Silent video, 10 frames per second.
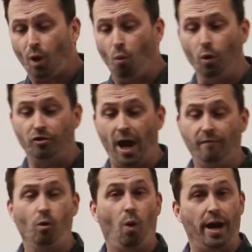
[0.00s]

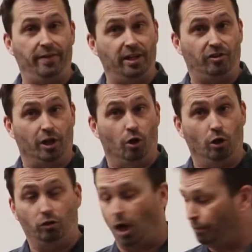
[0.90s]
whichever way these get
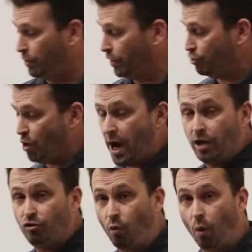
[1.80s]
hooked up to the
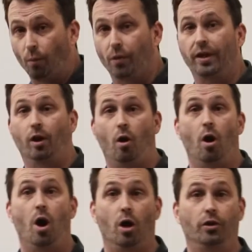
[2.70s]
transformer, that
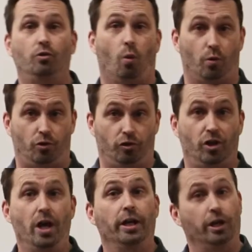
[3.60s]
all the torches
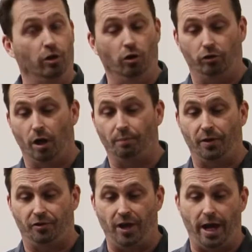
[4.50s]
get hooked up the
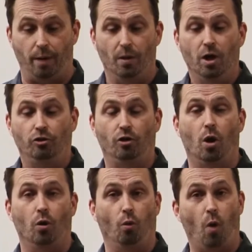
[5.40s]
same.
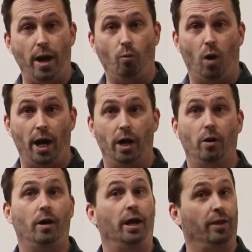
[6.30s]
So the white
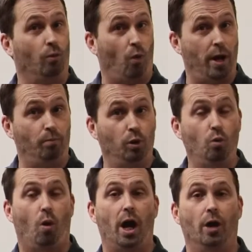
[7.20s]
wire and the white blue
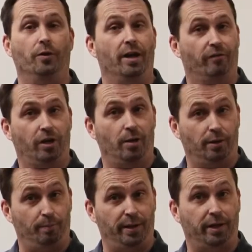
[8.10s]
wire never
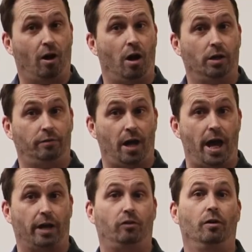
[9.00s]
come in
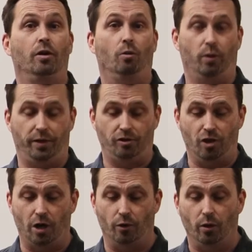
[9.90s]
contact with each
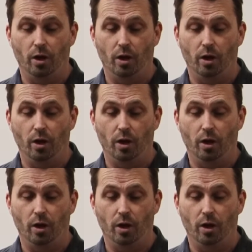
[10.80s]
other.